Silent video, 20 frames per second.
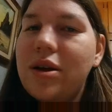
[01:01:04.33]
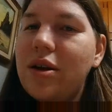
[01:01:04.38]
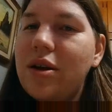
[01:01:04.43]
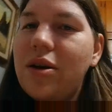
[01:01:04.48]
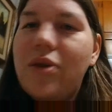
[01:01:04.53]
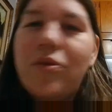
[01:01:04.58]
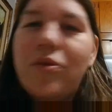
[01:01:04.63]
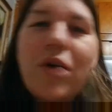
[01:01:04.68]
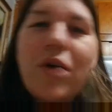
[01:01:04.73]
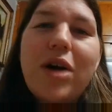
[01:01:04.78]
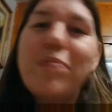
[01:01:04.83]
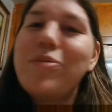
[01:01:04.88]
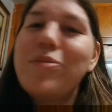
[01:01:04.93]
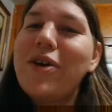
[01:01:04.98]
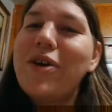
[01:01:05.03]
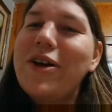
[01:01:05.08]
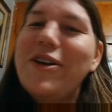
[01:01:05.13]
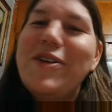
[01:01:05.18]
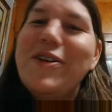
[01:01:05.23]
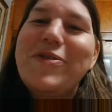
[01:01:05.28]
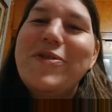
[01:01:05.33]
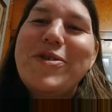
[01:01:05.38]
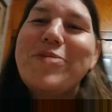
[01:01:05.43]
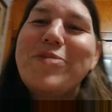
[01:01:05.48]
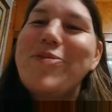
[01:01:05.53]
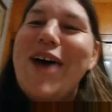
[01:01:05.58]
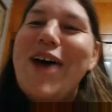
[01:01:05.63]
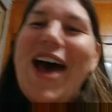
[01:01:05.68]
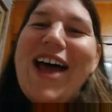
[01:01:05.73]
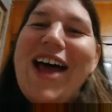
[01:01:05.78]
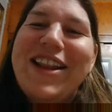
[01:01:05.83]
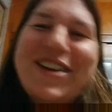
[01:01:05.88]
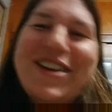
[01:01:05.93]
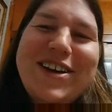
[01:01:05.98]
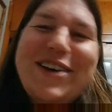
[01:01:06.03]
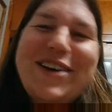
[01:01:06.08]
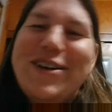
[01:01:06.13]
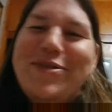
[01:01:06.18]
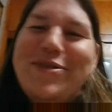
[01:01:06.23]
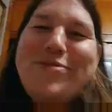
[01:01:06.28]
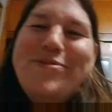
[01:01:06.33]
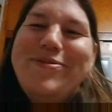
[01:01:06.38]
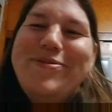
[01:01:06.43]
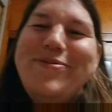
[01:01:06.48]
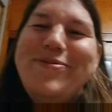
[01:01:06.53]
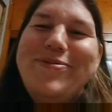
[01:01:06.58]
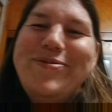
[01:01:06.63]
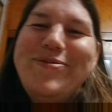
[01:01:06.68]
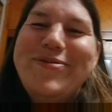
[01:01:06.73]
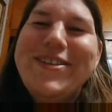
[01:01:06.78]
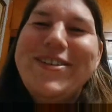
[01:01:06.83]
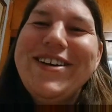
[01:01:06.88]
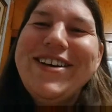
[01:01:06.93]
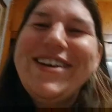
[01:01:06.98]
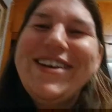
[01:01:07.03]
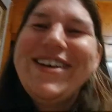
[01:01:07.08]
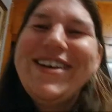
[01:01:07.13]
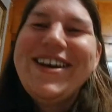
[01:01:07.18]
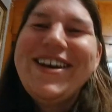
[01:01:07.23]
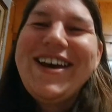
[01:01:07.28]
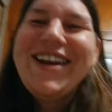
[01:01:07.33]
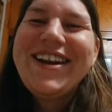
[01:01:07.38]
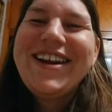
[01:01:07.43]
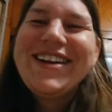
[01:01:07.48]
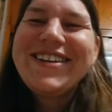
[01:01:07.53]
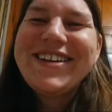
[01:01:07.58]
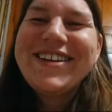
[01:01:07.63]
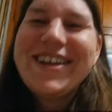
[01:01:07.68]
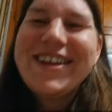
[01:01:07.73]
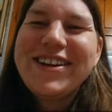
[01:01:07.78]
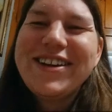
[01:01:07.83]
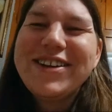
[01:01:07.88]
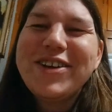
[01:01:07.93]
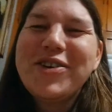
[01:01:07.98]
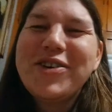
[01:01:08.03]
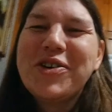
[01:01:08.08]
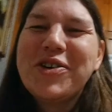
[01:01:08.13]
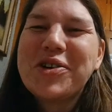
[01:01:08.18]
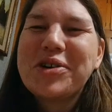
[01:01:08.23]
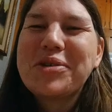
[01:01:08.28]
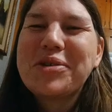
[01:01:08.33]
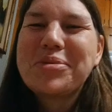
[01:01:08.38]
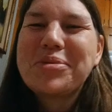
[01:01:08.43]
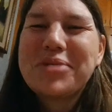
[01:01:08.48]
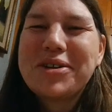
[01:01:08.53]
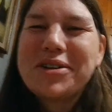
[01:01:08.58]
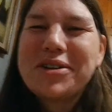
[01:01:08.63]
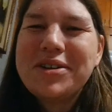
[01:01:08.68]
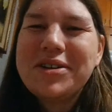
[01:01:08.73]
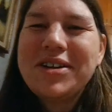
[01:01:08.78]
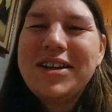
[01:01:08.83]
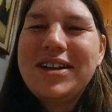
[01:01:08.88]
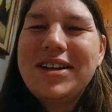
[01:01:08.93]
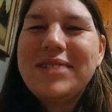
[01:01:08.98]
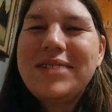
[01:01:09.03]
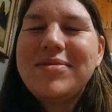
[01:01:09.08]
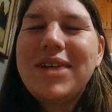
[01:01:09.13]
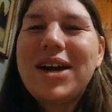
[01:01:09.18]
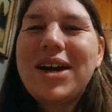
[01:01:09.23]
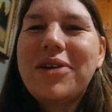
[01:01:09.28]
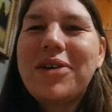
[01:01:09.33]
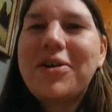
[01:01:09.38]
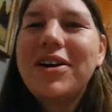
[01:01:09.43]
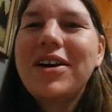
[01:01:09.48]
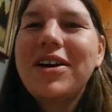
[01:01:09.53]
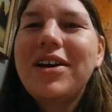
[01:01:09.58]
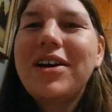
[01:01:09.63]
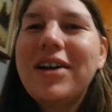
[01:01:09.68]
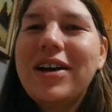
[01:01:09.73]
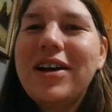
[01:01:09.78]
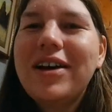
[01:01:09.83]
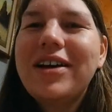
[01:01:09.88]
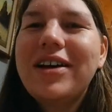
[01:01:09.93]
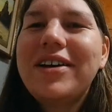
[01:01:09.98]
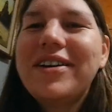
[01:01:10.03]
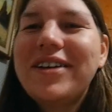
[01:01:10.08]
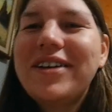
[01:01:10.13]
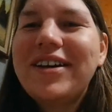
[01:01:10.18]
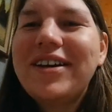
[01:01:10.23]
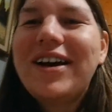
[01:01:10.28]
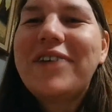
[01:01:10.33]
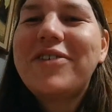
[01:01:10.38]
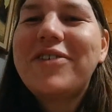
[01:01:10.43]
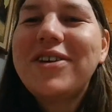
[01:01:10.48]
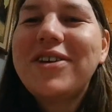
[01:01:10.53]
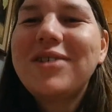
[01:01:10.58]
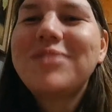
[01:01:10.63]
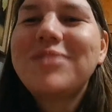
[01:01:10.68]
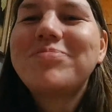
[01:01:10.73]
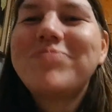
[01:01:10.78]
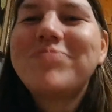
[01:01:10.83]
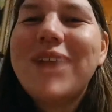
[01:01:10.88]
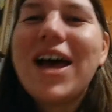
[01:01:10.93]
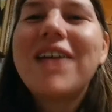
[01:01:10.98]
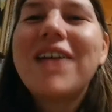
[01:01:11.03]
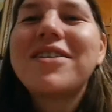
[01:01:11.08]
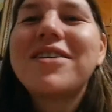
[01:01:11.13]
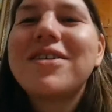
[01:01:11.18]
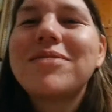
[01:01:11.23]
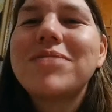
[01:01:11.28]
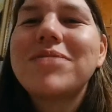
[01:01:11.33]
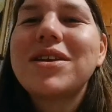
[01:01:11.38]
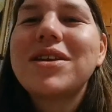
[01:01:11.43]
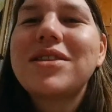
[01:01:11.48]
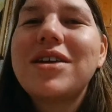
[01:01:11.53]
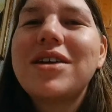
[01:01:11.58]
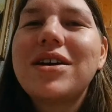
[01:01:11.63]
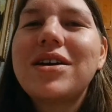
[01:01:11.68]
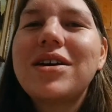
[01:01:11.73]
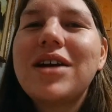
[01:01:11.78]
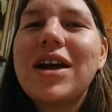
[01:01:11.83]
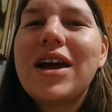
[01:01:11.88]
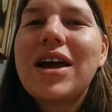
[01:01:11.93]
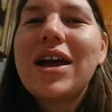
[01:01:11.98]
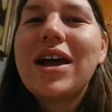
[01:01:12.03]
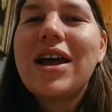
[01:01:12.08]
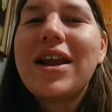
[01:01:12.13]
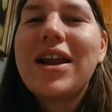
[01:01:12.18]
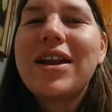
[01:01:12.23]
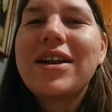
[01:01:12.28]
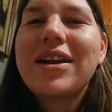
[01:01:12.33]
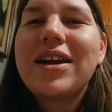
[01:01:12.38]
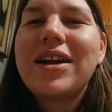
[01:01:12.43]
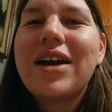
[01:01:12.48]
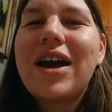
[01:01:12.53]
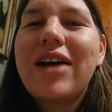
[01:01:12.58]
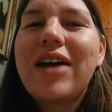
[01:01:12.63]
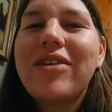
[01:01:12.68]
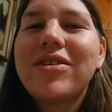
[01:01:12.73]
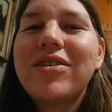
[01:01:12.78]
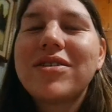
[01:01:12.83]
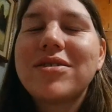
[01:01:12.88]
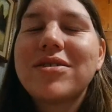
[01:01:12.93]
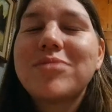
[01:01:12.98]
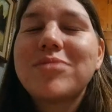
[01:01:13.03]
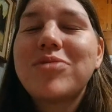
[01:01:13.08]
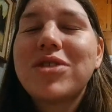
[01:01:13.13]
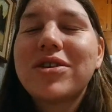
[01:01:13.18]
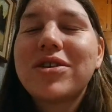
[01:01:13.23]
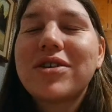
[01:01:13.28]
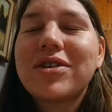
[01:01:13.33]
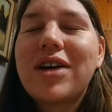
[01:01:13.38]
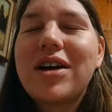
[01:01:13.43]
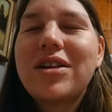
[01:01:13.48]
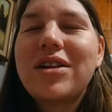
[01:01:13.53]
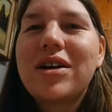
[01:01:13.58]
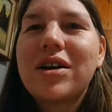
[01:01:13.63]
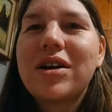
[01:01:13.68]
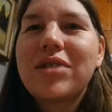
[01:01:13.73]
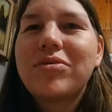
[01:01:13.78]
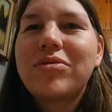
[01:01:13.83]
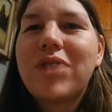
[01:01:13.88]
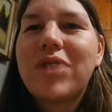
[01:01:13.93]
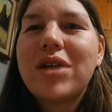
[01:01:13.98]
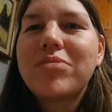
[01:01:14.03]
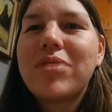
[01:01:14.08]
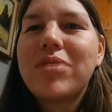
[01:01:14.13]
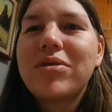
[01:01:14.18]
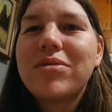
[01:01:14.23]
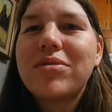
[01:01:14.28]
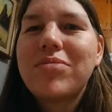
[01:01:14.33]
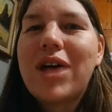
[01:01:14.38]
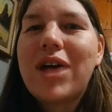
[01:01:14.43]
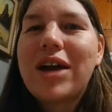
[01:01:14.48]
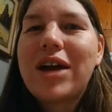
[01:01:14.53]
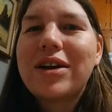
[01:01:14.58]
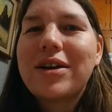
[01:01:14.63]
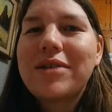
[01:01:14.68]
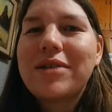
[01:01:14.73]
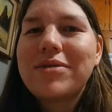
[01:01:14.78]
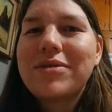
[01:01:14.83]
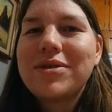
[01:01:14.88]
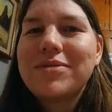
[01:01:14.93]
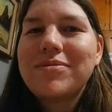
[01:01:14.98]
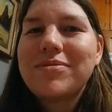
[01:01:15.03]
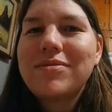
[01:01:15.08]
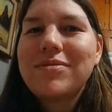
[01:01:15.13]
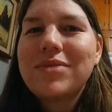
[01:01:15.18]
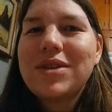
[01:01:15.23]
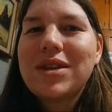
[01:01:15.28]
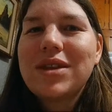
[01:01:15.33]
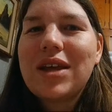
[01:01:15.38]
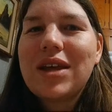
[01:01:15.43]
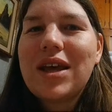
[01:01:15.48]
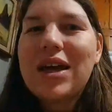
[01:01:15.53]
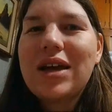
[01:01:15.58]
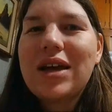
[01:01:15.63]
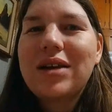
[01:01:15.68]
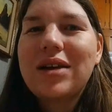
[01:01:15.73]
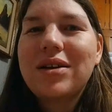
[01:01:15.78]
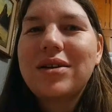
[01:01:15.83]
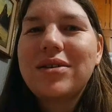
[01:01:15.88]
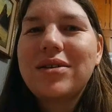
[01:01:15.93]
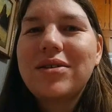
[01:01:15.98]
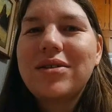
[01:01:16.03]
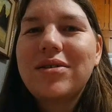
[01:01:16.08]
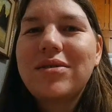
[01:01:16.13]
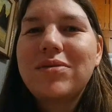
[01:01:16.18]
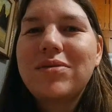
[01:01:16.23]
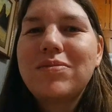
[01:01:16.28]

right above the bathtub. And it sounds so horrible. But I want a bathtub in there, and I was gonna put the skylight right above the bathtub, and so